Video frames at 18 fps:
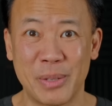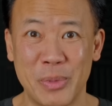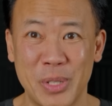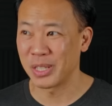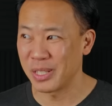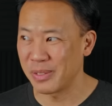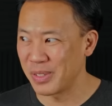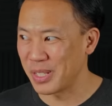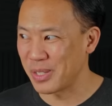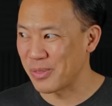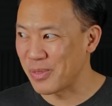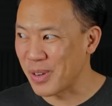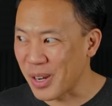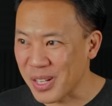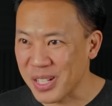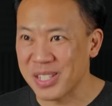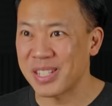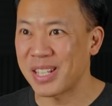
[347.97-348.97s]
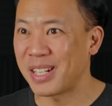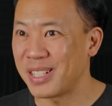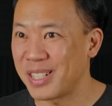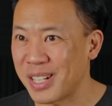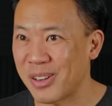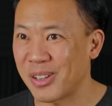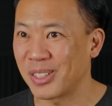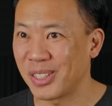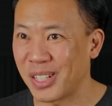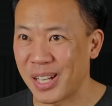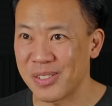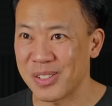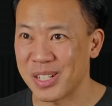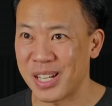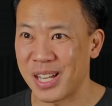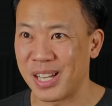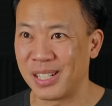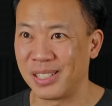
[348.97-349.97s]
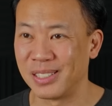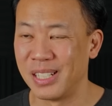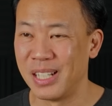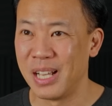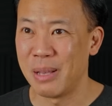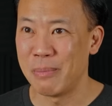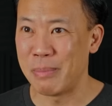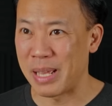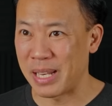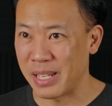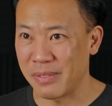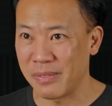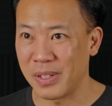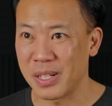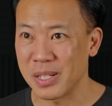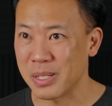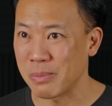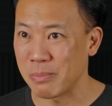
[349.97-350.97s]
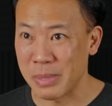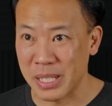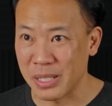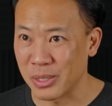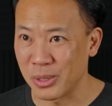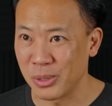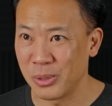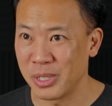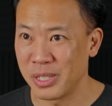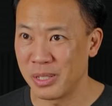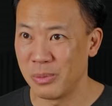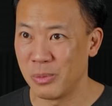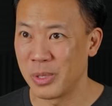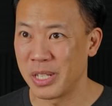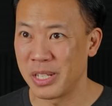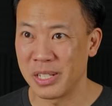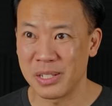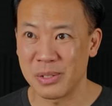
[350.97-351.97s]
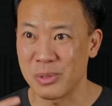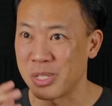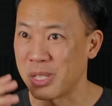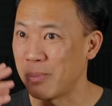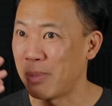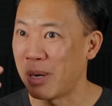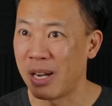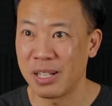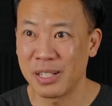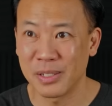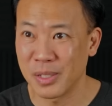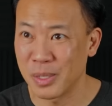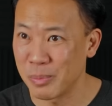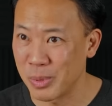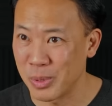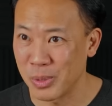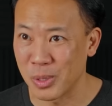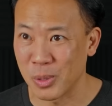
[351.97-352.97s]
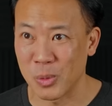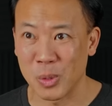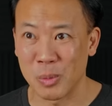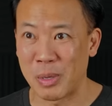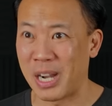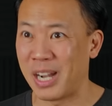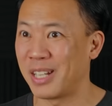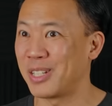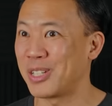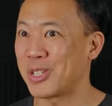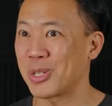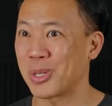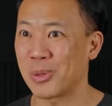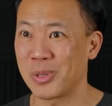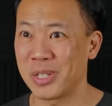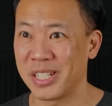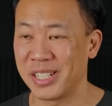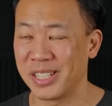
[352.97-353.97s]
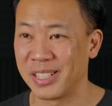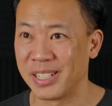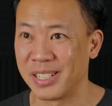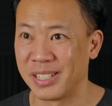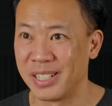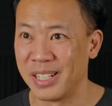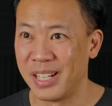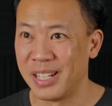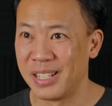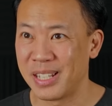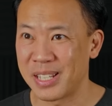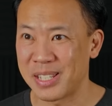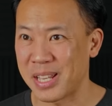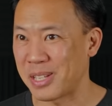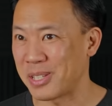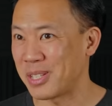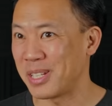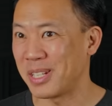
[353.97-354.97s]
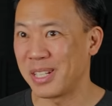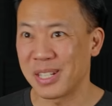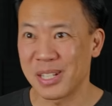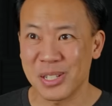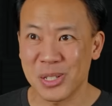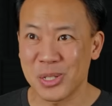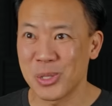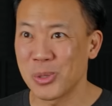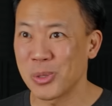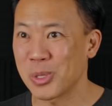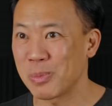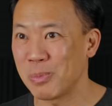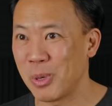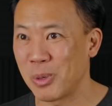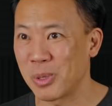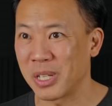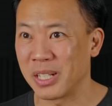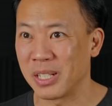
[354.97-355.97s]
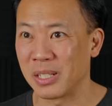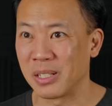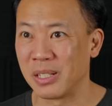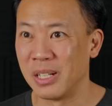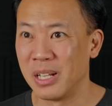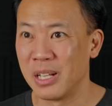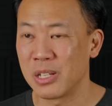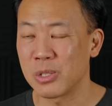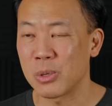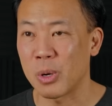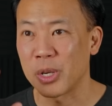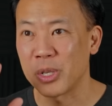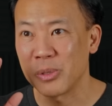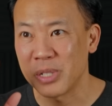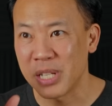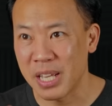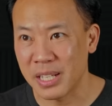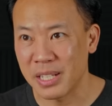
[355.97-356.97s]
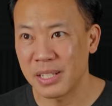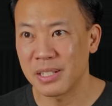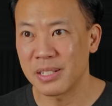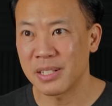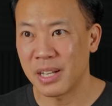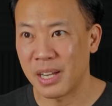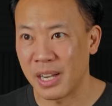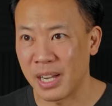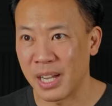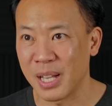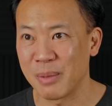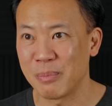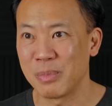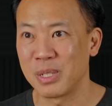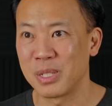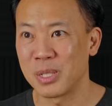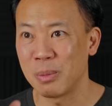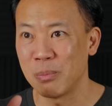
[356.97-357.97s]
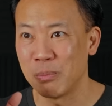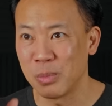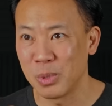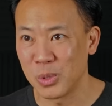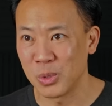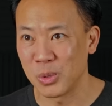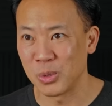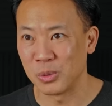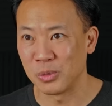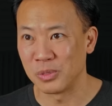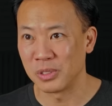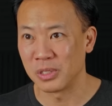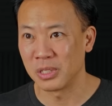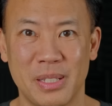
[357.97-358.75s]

And we live in this very sedentary lifestyle. Many of us, me included, we sit behind a computer, we're behind a screen, and they say sitting is a new smoking. So are you taking time to move?